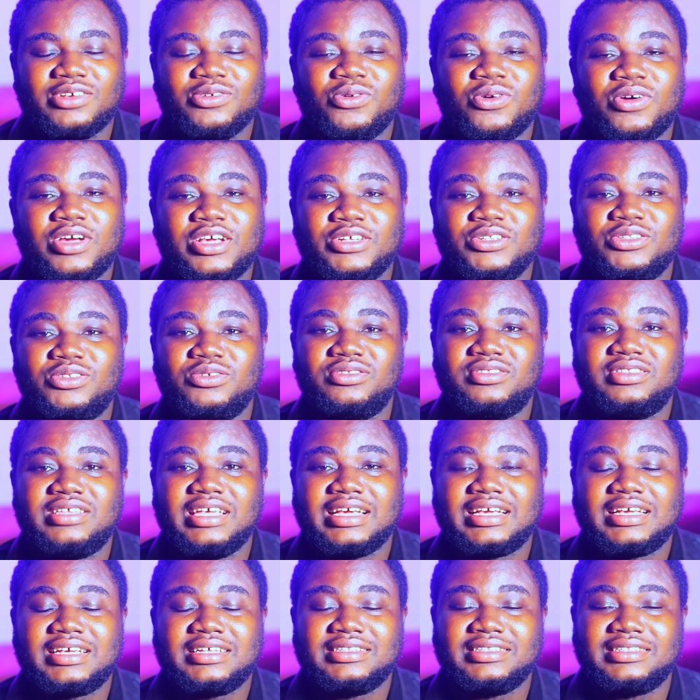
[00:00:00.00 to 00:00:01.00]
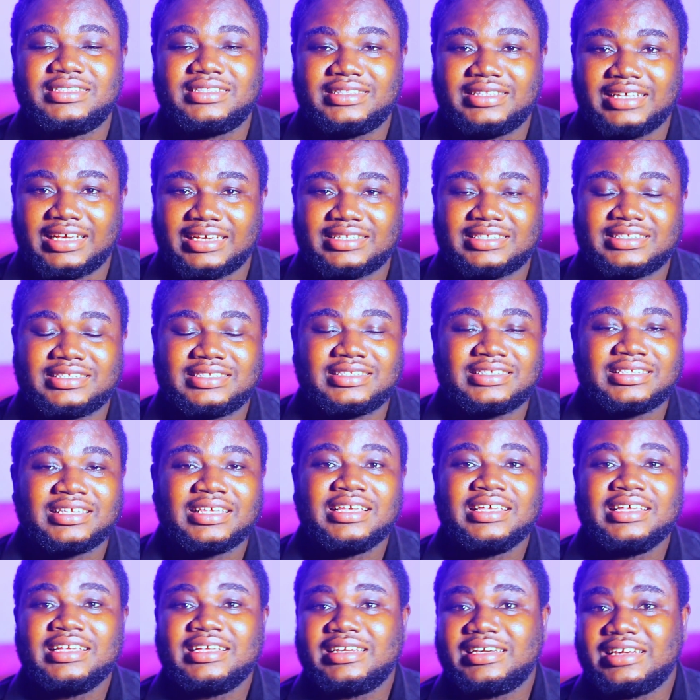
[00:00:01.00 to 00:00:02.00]
going to take this
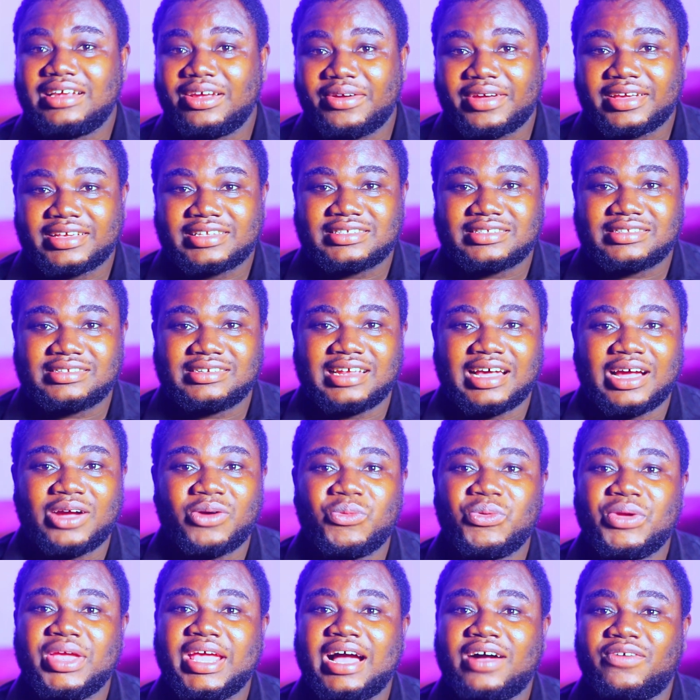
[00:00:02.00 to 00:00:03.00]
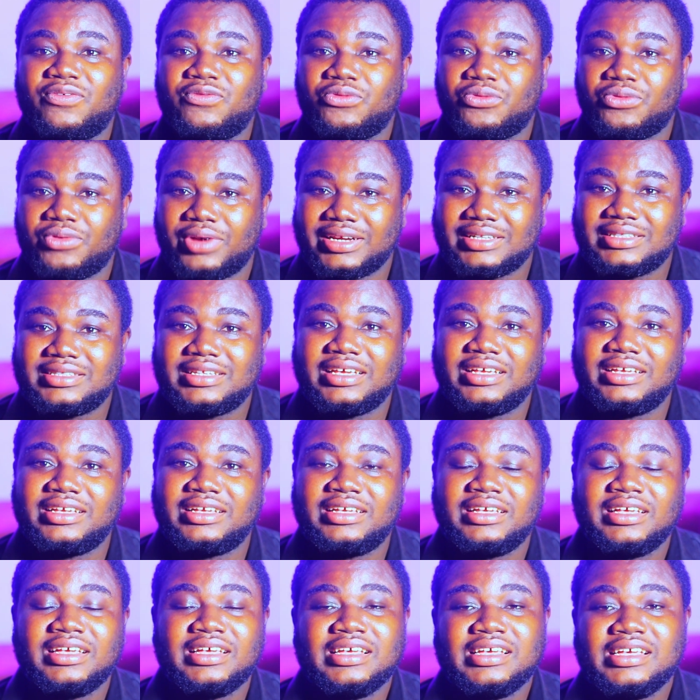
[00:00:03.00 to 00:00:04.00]
lyrics that we have
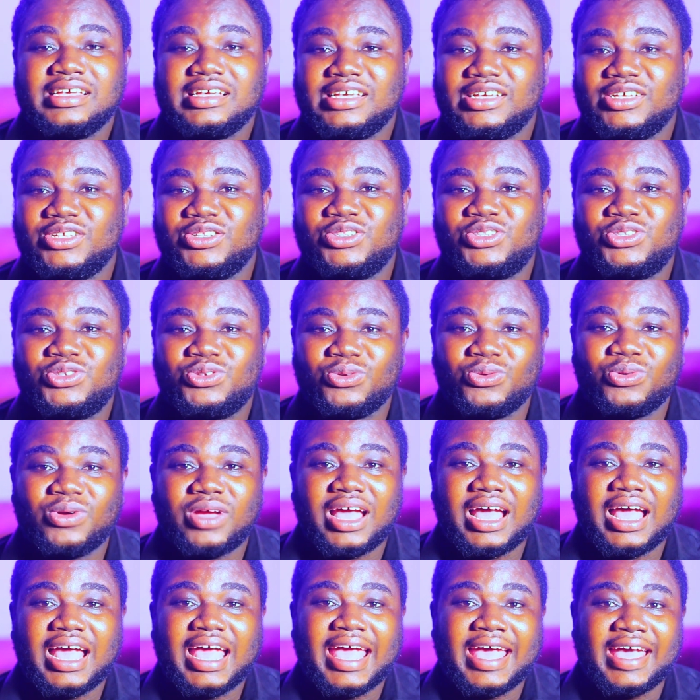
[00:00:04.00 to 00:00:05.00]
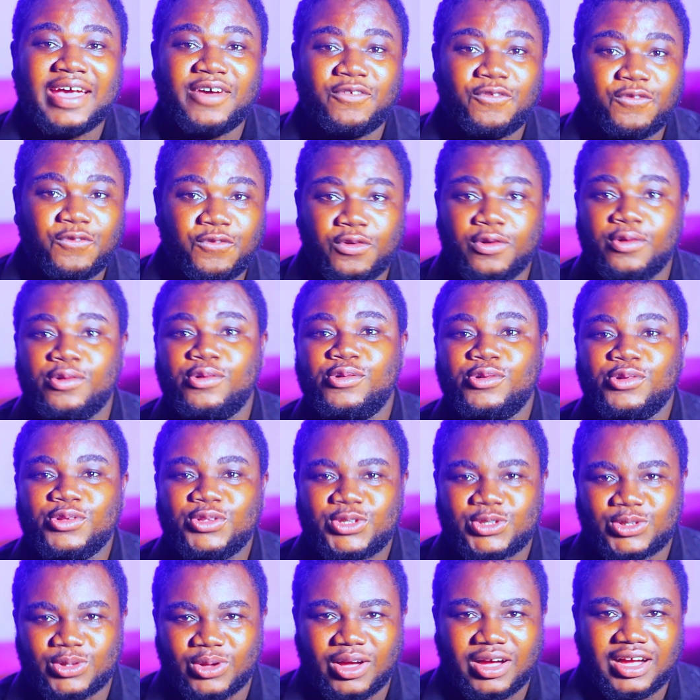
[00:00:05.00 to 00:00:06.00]
written into a full
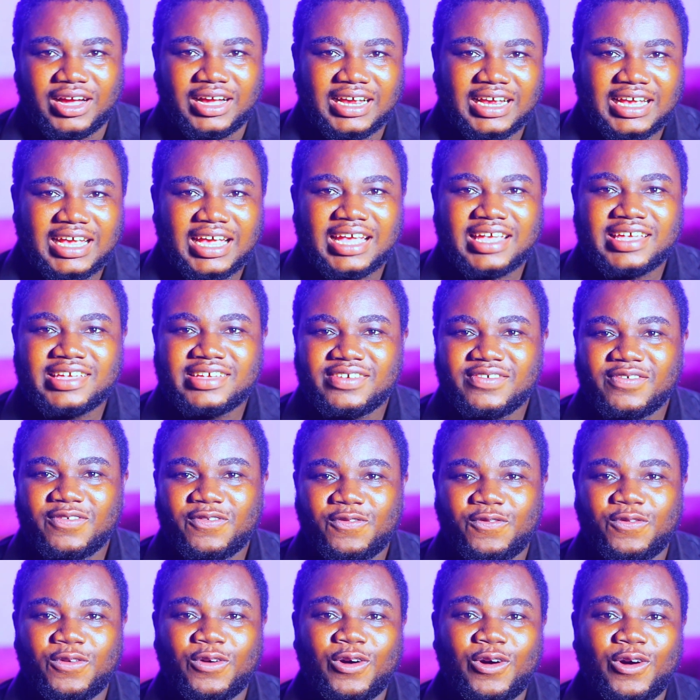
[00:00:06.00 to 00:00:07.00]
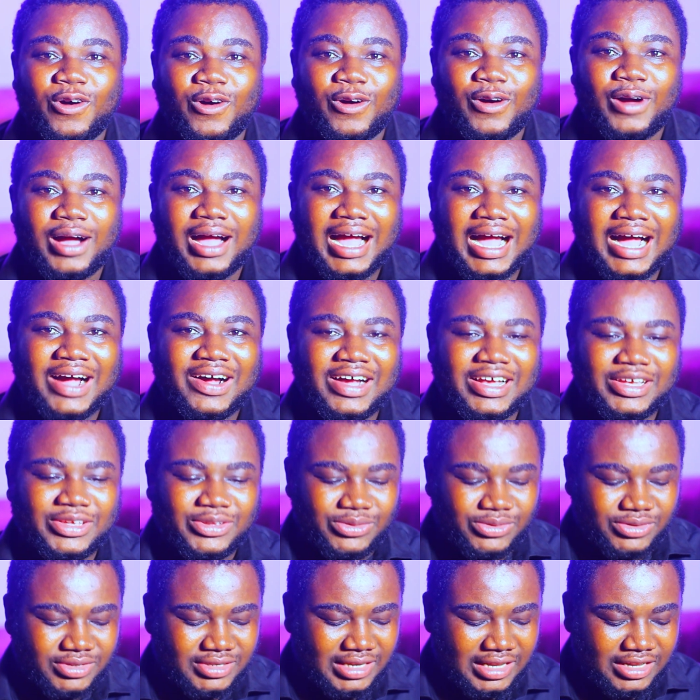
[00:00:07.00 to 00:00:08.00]
song for our
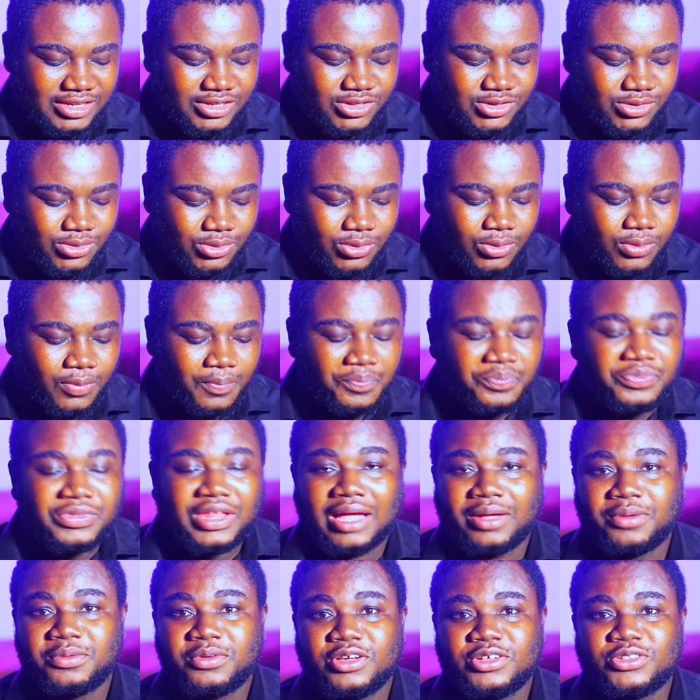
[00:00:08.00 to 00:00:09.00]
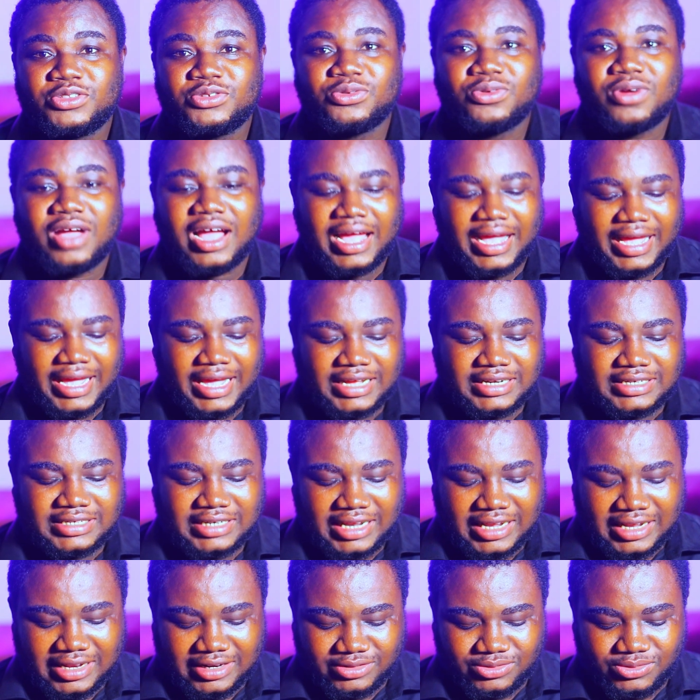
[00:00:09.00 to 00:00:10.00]
use. And so I'm going to go ahead
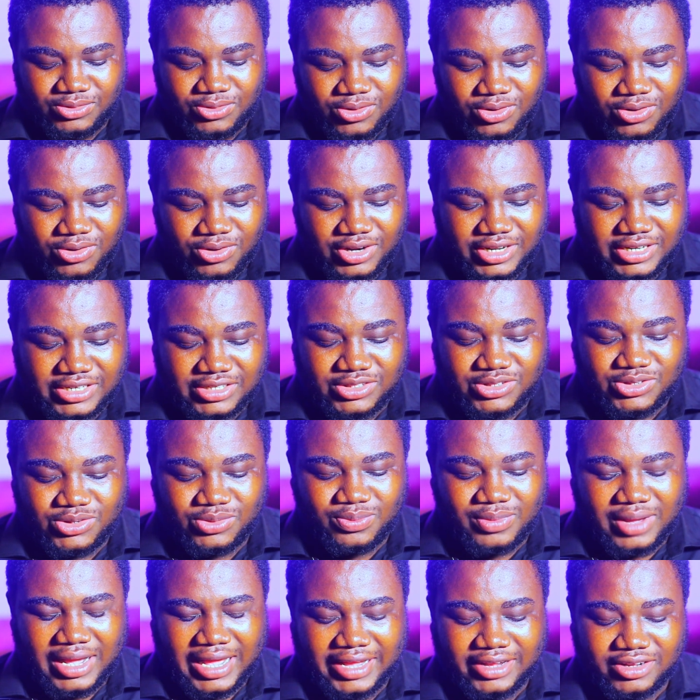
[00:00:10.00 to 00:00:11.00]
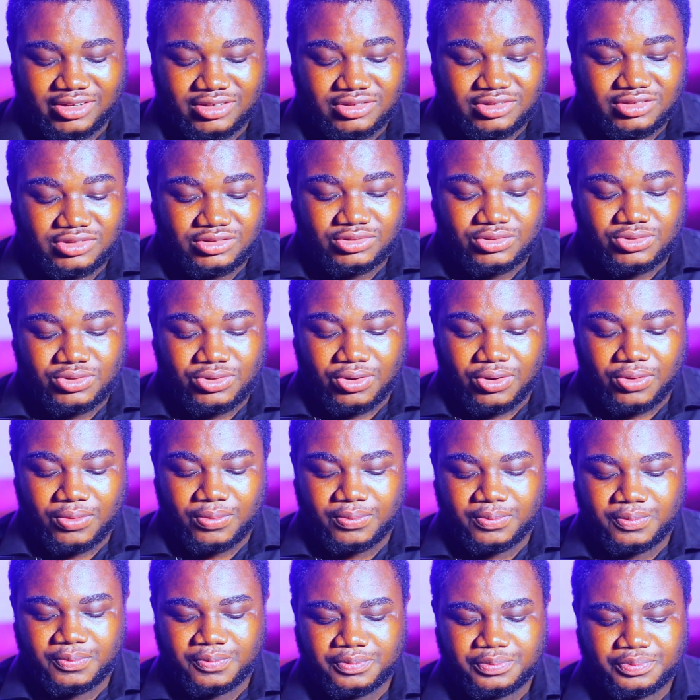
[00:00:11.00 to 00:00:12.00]
and go into my Google
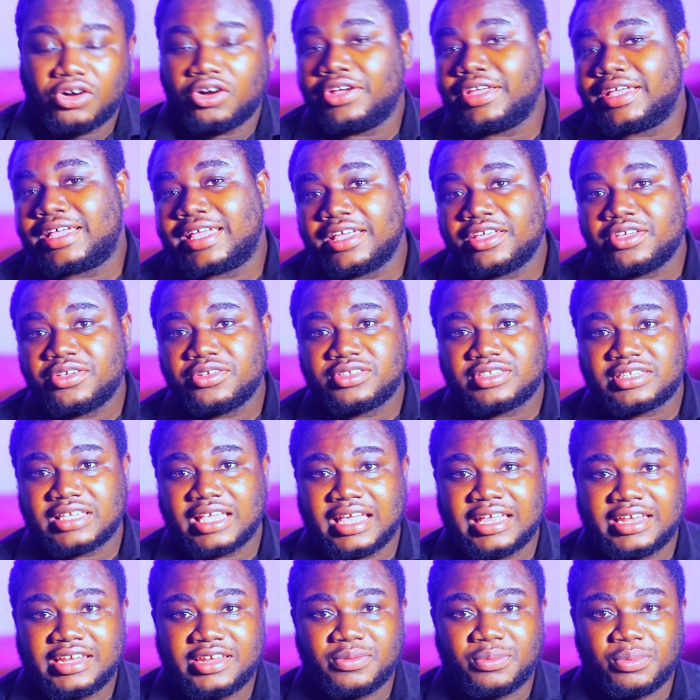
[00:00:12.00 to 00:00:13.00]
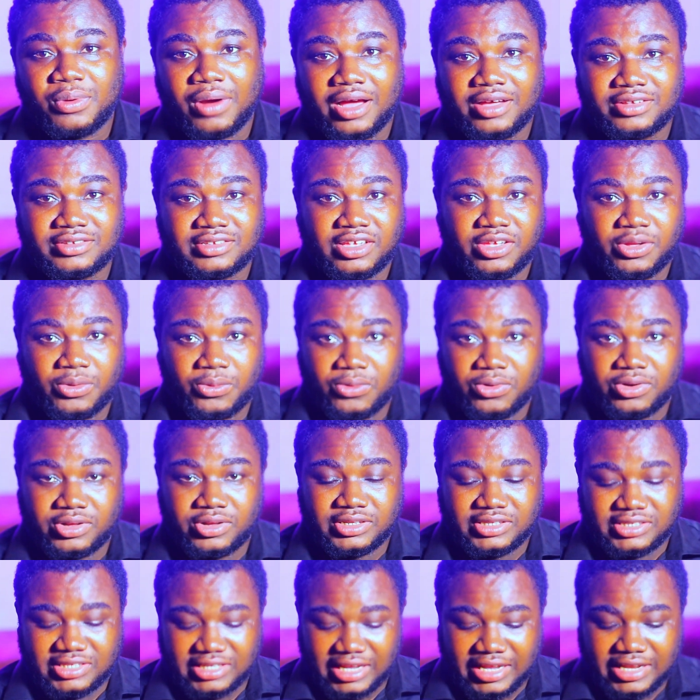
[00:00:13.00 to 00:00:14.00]
Chrome, or you can use any browser you
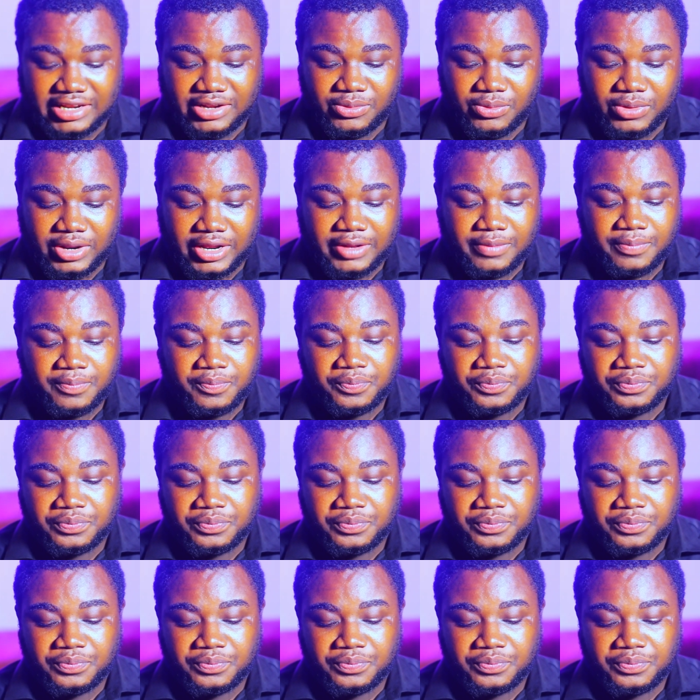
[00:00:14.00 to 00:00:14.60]
want anyway.